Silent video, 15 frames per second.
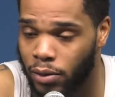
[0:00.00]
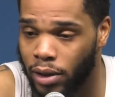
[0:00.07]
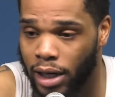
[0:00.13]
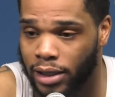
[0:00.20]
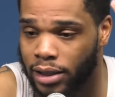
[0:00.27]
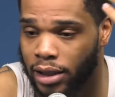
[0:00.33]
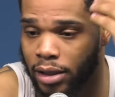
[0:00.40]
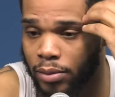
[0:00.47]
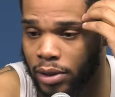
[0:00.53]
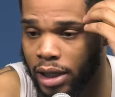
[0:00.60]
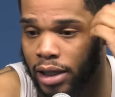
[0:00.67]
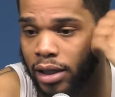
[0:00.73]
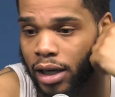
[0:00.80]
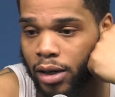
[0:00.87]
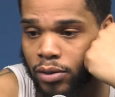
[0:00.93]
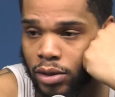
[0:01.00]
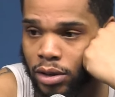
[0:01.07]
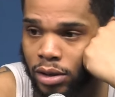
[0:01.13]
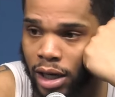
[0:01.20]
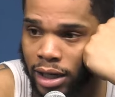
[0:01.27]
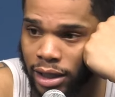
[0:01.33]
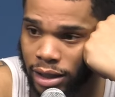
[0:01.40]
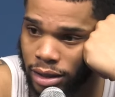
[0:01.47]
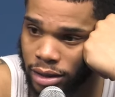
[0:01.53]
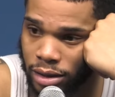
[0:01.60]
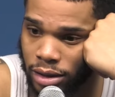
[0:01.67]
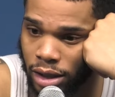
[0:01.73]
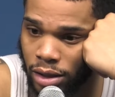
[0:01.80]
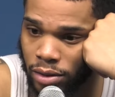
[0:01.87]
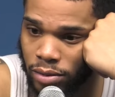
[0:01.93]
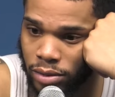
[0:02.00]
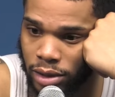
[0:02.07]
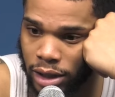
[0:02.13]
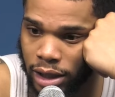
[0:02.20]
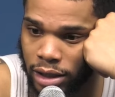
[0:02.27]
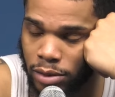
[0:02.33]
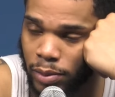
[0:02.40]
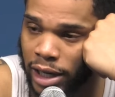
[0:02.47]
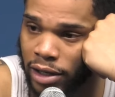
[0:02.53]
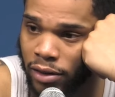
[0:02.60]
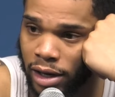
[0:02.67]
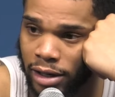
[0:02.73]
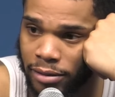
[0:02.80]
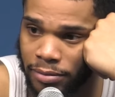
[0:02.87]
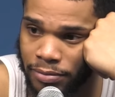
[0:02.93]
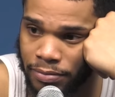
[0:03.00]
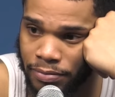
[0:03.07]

what I said, but I was just trying to, you know, get us back right.